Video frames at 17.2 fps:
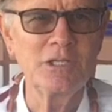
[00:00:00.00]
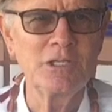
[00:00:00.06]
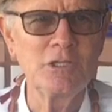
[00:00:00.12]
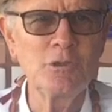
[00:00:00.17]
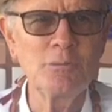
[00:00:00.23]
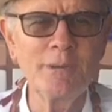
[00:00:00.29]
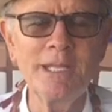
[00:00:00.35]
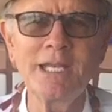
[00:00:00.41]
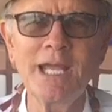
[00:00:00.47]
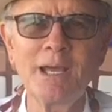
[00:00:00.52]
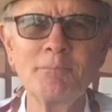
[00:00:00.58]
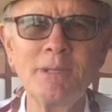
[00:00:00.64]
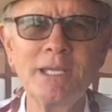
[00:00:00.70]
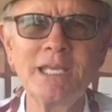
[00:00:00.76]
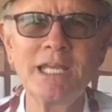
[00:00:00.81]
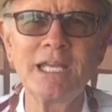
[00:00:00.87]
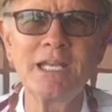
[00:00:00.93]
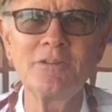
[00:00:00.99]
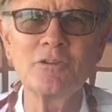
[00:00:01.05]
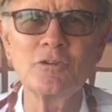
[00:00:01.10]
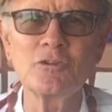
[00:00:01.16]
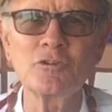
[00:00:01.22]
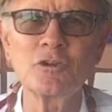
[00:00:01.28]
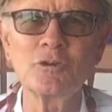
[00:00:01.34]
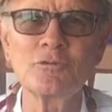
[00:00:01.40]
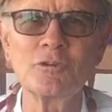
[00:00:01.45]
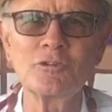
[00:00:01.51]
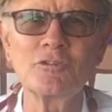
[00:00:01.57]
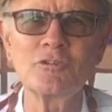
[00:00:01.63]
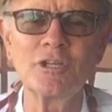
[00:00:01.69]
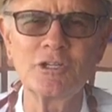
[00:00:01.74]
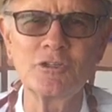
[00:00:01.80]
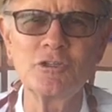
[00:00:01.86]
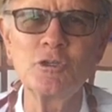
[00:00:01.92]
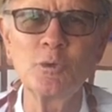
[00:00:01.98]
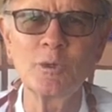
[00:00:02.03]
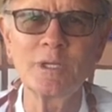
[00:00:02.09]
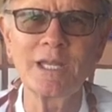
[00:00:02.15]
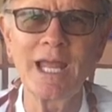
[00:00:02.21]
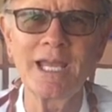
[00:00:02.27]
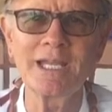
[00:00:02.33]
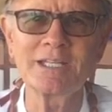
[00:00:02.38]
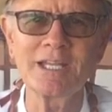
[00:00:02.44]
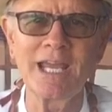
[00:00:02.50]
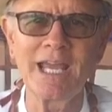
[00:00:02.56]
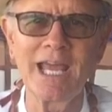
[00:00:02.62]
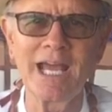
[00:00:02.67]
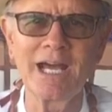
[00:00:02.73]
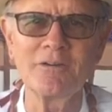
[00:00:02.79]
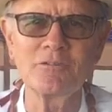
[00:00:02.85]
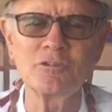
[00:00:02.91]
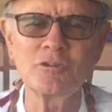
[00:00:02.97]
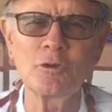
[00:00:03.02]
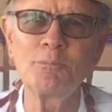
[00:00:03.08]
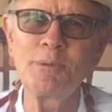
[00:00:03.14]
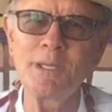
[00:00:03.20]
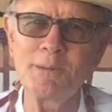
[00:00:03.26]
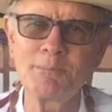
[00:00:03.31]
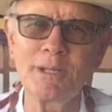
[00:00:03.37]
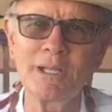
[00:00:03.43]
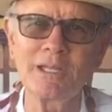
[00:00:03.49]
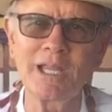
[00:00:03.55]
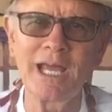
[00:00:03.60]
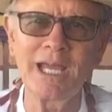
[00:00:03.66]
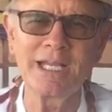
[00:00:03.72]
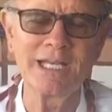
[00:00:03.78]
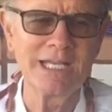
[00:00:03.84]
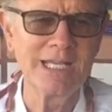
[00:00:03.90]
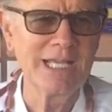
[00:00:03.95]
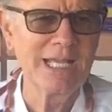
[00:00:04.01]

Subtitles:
you may not be getting the service that you would like to have. So be polite